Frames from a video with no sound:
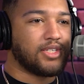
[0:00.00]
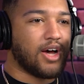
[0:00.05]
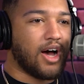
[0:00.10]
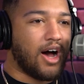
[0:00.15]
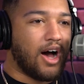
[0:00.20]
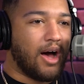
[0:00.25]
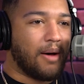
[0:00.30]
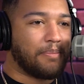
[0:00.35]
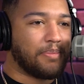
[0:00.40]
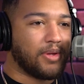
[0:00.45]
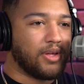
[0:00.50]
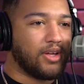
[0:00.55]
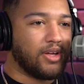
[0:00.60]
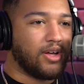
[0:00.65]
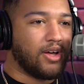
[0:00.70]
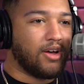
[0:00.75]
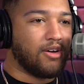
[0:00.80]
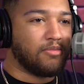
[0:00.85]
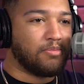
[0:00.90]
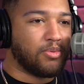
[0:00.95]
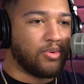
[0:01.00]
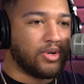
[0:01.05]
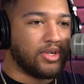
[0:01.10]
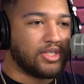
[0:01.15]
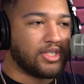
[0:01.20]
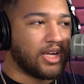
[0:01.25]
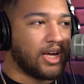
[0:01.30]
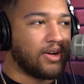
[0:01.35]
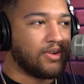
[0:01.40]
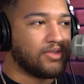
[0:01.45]
top of Boy
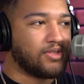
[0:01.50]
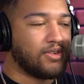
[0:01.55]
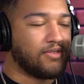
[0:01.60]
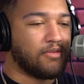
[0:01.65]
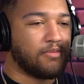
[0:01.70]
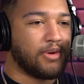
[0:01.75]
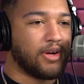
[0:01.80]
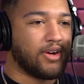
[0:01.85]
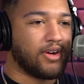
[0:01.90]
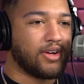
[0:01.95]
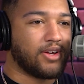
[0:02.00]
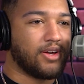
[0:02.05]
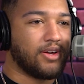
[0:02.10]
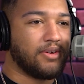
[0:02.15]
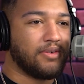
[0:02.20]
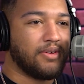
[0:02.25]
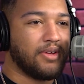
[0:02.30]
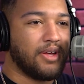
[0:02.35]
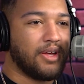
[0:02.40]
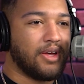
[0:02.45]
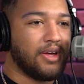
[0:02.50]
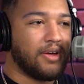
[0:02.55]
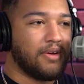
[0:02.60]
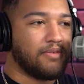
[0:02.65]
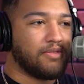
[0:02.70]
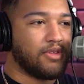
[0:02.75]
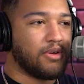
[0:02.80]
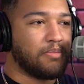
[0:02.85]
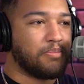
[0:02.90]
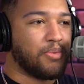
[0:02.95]
Scouts of America.
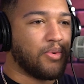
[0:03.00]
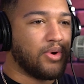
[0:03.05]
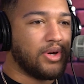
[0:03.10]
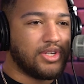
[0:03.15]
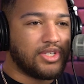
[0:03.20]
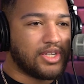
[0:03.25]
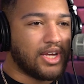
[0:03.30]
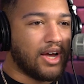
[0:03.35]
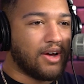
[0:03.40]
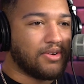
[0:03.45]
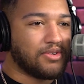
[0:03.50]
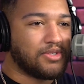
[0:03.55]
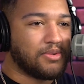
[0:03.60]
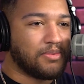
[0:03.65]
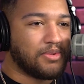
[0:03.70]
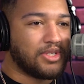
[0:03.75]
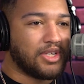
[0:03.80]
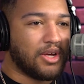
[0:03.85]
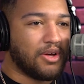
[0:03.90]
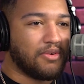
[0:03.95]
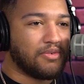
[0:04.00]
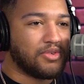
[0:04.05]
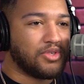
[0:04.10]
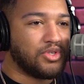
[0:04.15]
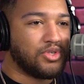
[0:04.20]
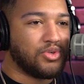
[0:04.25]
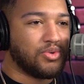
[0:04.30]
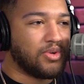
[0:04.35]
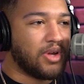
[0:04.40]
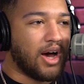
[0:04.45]
The Boy Scouts themselves
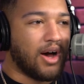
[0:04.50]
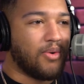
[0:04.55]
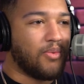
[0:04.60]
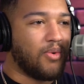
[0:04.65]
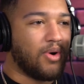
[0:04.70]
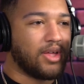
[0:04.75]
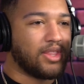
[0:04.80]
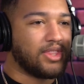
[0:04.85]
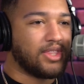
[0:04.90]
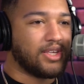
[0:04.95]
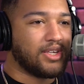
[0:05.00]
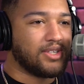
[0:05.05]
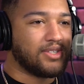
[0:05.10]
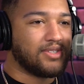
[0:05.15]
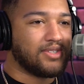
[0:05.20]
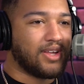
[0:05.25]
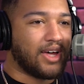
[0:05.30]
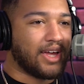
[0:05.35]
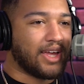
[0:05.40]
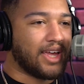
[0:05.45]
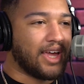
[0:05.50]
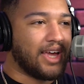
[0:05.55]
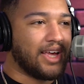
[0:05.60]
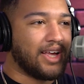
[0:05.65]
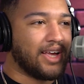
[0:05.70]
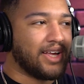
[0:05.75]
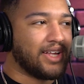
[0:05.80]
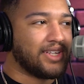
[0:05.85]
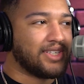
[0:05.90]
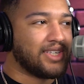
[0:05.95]
do not want this. Like,
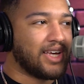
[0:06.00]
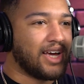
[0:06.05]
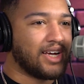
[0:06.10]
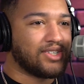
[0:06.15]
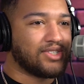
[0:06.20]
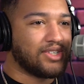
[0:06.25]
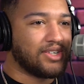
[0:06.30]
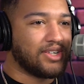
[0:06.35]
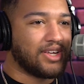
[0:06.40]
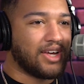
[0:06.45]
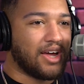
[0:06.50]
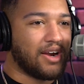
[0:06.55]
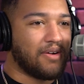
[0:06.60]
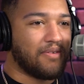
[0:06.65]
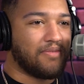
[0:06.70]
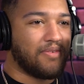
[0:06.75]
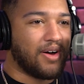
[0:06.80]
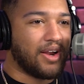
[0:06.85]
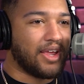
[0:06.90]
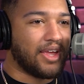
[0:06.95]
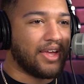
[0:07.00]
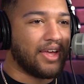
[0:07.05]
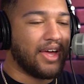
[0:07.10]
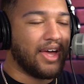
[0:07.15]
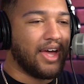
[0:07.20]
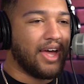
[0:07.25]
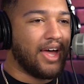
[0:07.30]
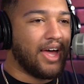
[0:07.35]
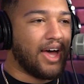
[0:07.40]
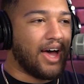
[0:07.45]
it's actually kind of funny.
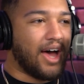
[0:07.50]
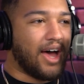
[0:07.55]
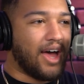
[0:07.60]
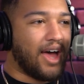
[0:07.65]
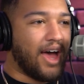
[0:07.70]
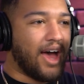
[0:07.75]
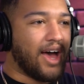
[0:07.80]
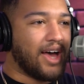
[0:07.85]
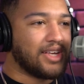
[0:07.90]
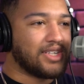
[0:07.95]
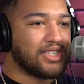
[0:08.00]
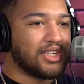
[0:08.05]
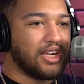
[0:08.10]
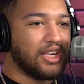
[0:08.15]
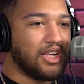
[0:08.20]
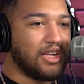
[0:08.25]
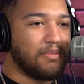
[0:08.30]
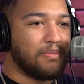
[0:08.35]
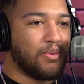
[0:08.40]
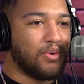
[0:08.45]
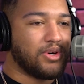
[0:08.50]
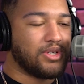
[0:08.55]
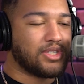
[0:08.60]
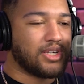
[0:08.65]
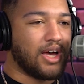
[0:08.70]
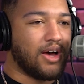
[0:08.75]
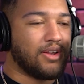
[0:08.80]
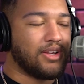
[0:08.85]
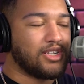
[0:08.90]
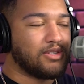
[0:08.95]
Ask any Boy
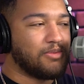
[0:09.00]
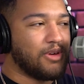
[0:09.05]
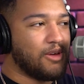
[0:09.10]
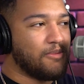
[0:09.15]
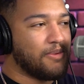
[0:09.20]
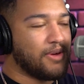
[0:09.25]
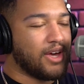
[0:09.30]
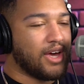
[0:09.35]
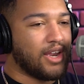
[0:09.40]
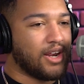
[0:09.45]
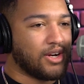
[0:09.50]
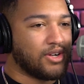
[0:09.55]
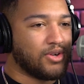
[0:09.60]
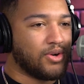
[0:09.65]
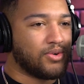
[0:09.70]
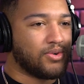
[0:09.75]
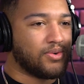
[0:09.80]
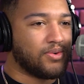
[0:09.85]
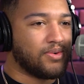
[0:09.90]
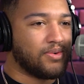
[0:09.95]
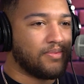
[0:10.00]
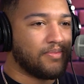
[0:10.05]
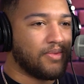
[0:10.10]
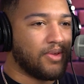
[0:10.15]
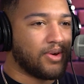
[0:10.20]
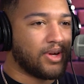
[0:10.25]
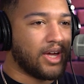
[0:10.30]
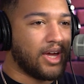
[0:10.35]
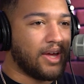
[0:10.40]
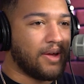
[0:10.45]
Scout, and this may be anecdotal,
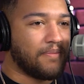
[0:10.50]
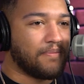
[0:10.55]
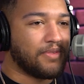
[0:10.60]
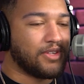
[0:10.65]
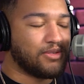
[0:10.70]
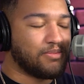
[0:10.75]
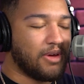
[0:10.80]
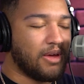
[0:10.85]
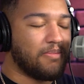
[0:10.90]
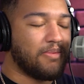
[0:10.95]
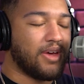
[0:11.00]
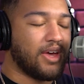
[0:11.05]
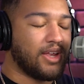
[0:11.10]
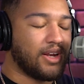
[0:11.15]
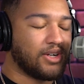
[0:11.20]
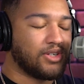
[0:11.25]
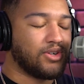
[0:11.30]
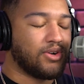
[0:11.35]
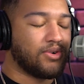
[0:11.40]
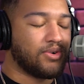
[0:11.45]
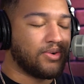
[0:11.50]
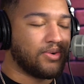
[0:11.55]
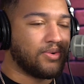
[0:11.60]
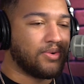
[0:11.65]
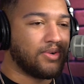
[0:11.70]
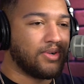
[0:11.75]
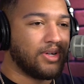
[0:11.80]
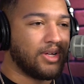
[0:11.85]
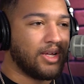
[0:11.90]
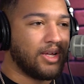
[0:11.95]
okay? This may be
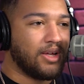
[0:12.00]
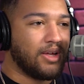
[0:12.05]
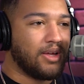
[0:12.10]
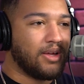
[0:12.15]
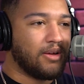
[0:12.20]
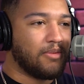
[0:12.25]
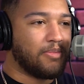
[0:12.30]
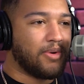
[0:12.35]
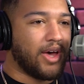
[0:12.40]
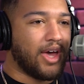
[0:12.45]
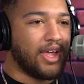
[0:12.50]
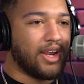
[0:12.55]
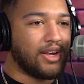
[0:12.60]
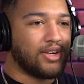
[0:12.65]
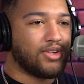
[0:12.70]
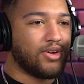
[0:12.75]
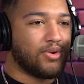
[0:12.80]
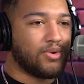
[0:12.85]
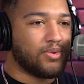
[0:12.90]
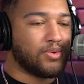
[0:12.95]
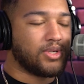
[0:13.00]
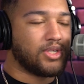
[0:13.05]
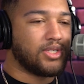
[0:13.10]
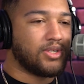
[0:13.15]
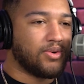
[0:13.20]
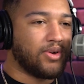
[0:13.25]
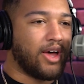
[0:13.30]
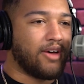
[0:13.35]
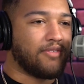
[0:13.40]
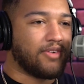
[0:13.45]
anecdotal. But anecdotal is
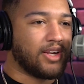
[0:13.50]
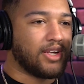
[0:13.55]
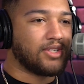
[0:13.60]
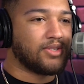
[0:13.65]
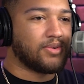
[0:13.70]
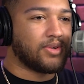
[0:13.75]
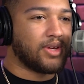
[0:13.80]
still evidence,